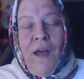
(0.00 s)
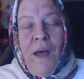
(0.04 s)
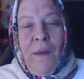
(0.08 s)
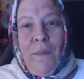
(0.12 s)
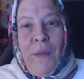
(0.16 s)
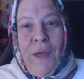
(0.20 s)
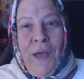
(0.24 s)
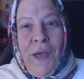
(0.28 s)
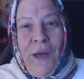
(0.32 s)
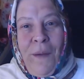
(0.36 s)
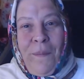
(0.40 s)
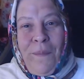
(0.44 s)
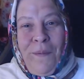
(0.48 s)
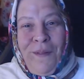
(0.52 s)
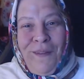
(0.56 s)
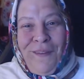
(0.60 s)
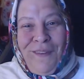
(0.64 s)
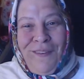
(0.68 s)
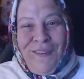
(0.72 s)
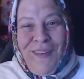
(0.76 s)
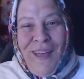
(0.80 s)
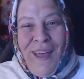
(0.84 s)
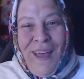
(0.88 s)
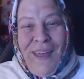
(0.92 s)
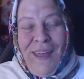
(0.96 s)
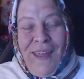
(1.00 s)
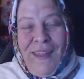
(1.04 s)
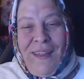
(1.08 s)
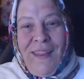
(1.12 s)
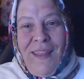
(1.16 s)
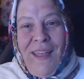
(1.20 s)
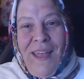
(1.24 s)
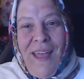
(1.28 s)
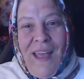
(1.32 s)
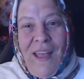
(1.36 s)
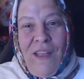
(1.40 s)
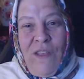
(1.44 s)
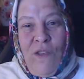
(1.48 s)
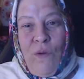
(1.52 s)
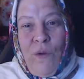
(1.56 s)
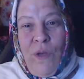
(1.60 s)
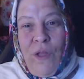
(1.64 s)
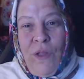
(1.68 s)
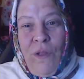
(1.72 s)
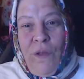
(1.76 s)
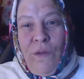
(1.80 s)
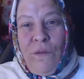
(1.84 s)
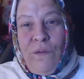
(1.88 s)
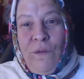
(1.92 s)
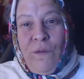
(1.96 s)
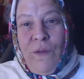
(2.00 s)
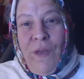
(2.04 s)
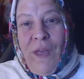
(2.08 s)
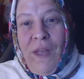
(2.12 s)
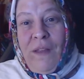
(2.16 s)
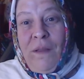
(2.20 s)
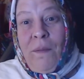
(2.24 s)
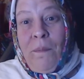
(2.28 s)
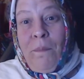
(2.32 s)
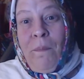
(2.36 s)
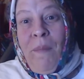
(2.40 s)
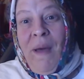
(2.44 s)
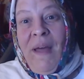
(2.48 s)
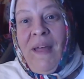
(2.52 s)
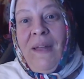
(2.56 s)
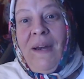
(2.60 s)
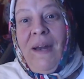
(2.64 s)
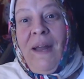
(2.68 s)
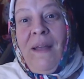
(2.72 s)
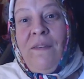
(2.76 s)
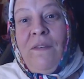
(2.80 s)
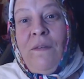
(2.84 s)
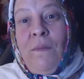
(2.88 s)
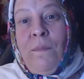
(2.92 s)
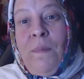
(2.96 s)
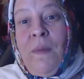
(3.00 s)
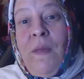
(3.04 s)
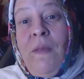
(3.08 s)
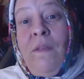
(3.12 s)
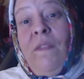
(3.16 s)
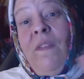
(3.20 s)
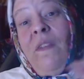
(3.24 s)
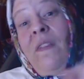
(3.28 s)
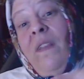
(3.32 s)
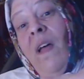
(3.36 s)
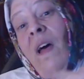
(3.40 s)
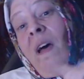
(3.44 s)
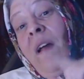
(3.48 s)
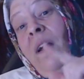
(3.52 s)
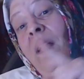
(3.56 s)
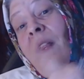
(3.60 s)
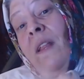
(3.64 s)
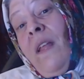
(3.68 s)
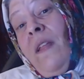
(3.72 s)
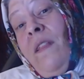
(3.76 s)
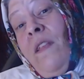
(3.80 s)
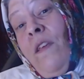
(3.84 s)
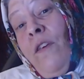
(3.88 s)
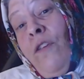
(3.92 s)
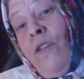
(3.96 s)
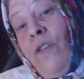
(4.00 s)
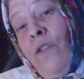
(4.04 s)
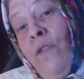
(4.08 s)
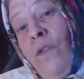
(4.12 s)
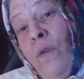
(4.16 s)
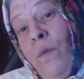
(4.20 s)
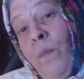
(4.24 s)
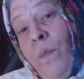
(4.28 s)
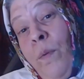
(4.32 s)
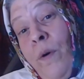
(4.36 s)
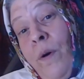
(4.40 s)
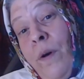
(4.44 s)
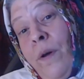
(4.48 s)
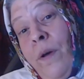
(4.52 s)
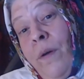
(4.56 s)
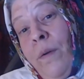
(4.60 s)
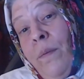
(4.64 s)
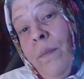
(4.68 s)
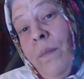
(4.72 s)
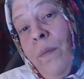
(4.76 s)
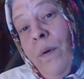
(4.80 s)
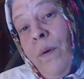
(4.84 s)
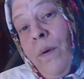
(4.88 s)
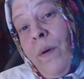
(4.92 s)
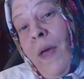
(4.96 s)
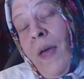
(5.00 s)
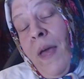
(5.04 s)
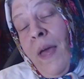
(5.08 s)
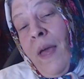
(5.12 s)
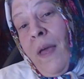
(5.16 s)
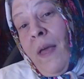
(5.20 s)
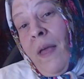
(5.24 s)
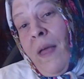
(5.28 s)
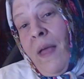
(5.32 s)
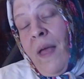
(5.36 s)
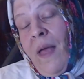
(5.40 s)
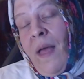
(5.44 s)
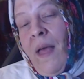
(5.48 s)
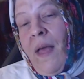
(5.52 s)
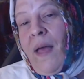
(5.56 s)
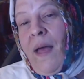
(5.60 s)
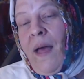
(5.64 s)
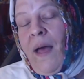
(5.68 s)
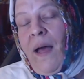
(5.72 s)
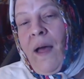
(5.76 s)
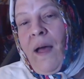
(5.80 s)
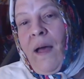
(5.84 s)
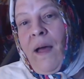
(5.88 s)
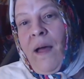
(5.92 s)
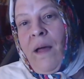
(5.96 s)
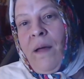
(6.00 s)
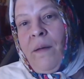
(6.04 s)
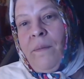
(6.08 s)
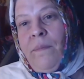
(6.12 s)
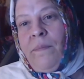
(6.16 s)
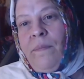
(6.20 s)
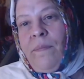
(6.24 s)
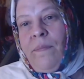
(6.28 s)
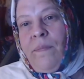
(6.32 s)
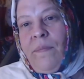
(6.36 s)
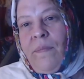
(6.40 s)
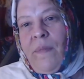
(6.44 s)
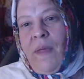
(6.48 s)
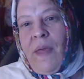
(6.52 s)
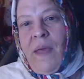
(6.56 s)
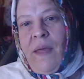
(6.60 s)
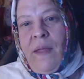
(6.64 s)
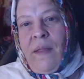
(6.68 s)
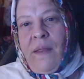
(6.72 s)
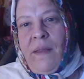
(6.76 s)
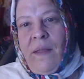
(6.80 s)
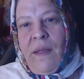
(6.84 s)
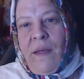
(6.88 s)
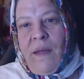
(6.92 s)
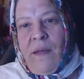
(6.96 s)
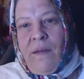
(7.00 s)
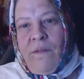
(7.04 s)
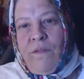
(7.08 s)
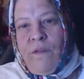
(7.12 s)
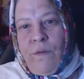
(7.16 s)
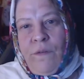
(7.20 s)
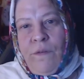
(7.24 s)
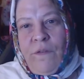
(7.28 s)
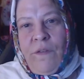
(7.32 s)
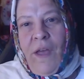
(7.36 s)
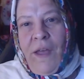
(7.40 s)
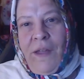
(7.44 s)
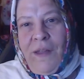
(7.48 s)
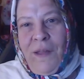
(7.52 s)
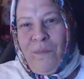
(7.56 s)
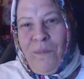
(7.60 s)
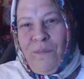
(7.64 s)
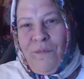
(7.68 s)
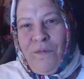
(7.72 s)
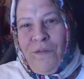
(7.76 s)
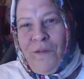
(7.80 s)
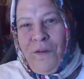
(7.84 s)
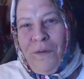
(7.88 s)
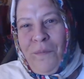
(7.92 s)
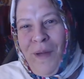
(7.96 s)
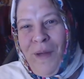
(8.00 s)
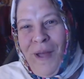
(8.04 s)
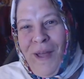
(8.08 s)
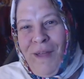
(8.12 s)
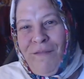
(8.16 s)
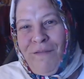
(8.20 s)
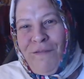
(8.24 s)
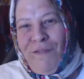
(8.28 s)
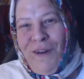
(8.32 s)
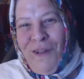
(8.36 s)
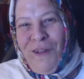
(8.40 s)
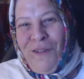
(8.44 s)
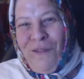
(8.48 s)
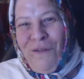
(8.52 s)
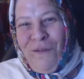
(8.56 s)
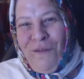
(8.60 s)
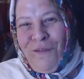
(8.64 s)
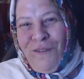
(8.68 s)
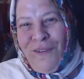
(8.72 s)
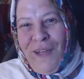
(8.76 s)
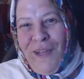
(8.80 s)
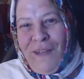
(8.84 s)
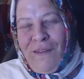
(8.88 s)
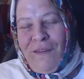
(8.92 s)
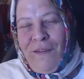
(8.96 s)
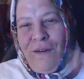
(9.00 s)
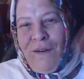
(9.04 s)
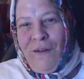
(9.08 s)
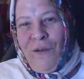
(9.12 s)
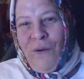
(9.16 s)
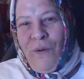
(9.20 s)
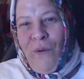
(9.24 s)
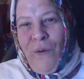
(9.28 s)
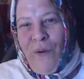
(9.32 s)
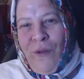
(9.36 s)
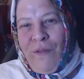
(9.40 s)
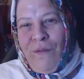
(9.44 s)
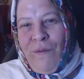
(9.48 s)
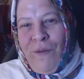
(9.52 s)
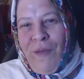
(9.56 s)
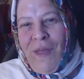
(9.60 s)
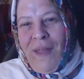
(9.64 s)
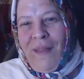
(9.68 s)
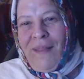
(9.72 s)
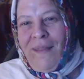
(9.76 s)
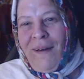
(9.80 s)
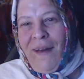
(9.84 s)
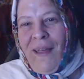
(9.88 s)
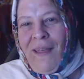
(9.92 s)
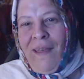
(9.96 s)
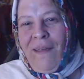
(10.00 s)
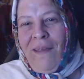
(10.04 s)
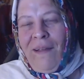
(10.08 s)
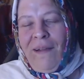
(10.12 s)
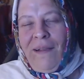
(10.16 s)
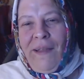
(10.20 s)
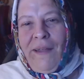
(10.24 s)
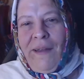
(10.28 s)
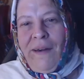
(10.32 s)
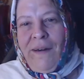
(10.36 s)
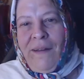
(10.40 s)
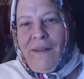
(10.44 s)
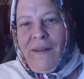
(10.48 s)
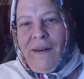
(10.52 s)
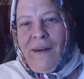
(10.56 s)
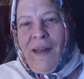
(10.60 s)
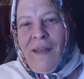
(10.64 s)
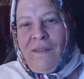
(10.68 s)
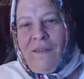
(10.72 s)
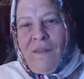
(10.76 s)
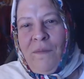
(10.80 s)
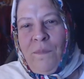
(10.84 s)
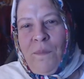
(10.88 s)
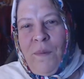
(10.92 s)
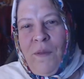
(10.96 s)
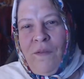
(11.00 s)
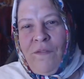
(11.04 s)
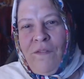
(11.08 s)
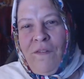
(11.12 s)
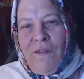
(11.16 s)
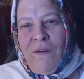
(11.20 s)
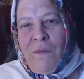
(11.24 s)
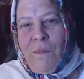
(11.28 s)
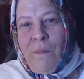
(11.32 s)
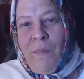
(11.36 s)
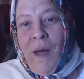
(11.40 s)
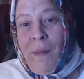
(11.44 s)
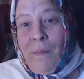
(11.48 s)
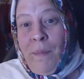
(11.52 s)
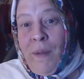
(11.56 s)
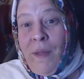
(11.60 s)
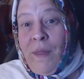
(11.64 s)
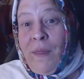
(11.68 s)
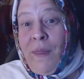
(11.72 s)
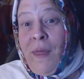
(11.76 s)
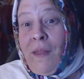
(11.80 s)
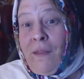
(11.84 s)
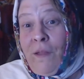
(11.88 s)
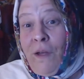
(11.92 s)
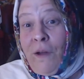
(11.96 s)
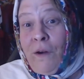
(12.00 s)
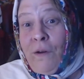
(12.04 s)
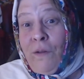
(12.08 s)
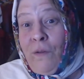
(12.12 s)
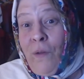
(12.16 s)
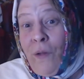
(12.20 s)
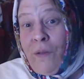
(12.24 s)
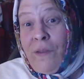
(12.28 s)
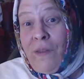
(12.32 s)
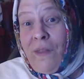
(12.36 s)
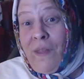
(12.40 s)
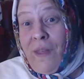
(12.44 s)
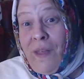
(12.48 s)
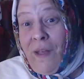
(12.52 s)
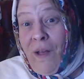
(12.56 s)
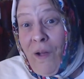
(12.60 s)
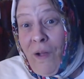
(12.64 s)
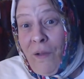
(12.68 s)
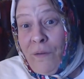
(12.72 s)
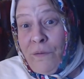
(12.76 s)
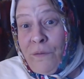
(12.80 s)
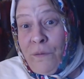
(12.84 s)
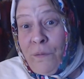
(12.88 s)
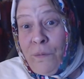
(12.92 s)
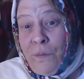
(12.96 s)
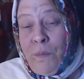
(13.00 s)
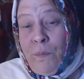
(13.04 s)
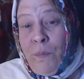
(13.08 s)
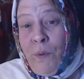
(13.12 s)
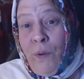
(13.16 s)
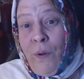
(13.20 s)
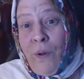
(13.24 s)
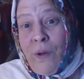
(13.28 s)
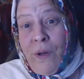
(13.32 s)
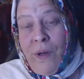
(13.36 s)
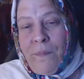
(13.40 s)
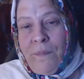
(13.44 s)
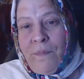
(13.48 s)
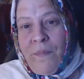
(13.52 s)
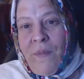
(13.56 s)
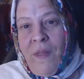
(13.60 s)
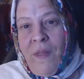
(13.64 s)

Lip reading: coming up in second, and you can also get my recipes that are in addition to book, okay? If you sign up for my free newsletter, you're going to get regular recipes from Baba that are not also in book.